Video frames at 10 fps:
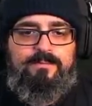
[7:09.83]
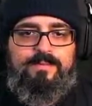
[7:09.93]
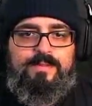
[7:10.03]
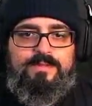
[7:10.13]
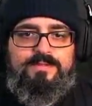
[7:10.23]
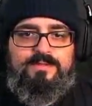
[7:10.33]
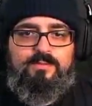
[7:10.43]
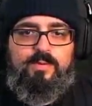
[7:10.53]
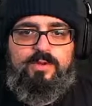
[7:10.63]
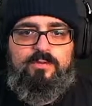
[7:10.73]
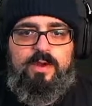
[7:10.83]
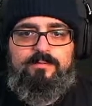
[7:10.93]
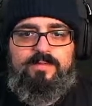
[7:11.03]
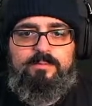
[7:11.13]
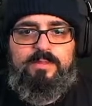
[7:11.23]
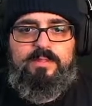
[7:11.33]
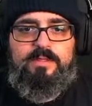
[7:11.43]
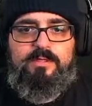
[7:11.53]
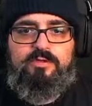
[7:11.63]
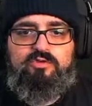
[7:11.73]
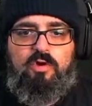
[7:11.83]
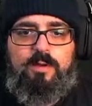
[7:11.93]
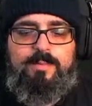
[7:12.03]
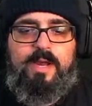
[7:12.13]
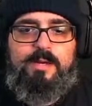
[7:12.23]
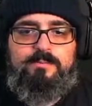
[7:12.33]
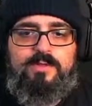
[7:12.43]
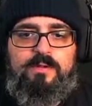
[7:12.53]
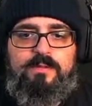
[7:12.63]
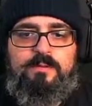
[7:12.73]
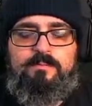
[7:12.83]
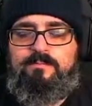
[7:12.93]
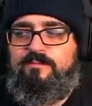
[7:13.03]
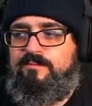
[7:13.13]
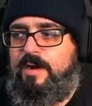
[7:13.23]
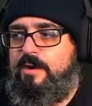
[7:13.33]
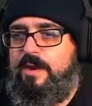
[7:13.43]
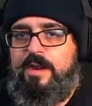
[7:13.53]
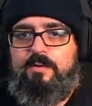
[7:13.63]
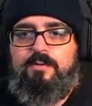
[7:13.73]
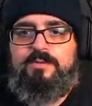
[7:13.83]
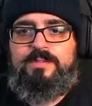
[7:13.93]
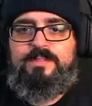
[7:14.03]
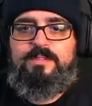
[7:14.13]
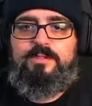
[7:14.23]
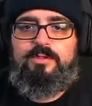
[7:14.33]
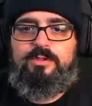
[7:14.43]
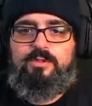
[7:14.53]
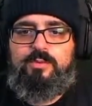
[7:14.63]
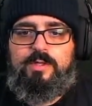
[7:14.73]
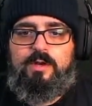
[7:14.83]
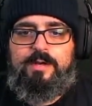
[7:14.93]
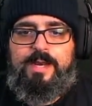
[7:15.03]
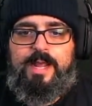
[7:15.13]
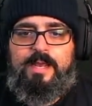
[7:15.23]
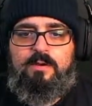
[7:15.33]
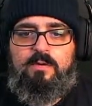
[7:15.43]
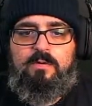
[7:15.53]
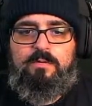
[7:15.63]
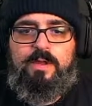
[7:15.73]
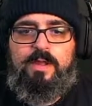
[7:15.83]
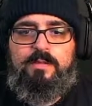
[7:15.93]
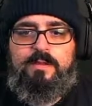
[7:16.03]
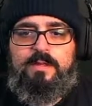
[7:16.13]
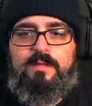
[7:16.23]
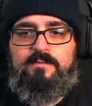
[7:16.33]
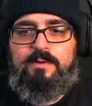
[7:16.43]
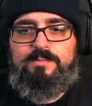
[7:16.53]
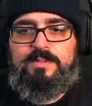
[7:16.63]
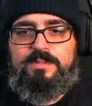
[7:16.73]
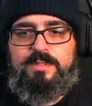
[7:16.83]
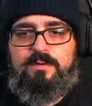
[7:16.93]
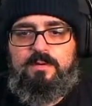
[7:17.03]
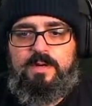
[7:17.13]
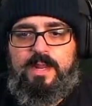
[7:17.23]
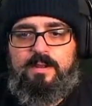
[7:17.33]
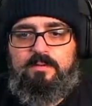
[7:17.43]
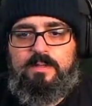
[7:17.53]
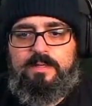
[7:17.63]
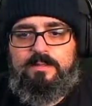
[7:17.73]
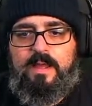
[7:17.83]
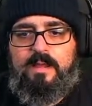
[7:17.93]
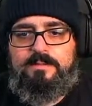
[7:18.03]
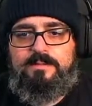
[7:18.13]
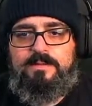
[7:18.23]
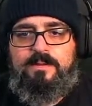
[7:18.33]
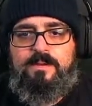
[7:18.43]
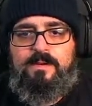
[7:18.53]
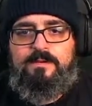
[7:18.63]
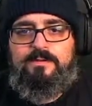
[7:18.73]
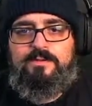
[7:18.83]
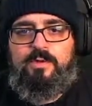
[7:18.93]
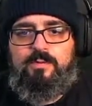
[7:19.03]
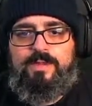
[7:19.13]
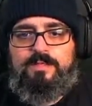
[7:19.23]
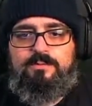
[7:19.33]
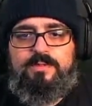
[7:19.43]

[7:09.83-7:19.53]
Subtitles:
This is where you have the ability to drop items on them, fire arrows. You can do it on an angle and then even up the stair on an angle like that. So that's what